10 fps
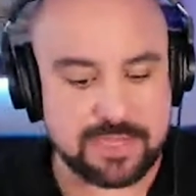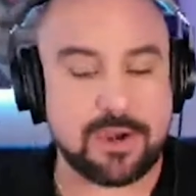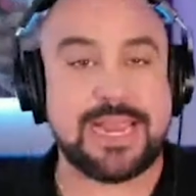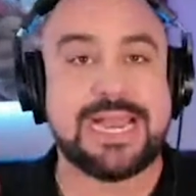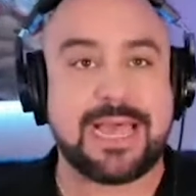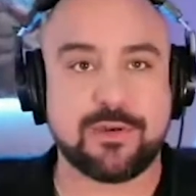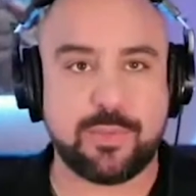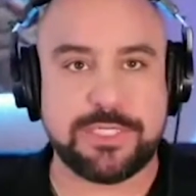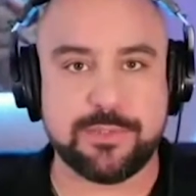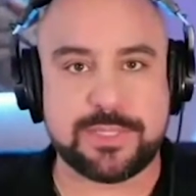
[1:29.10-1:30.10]
right there. And how did
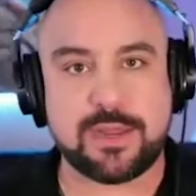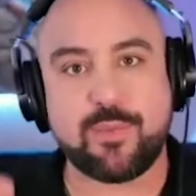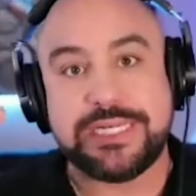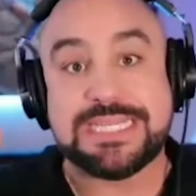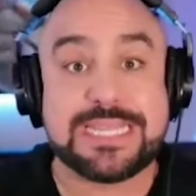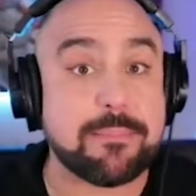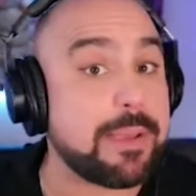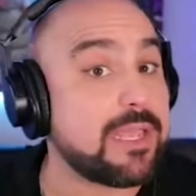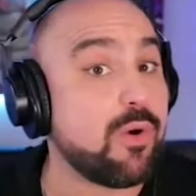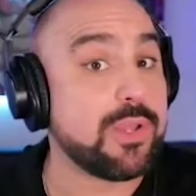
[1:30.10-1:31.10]
we do that? We did that
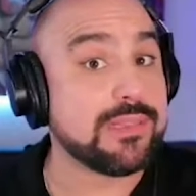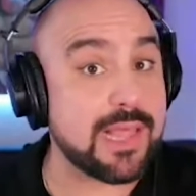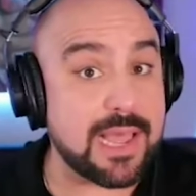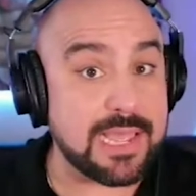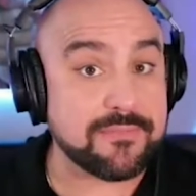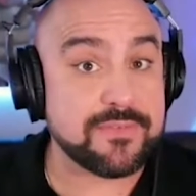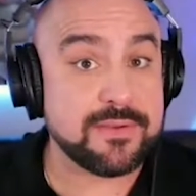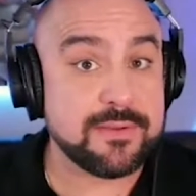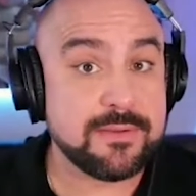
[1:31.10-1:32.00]
by going live.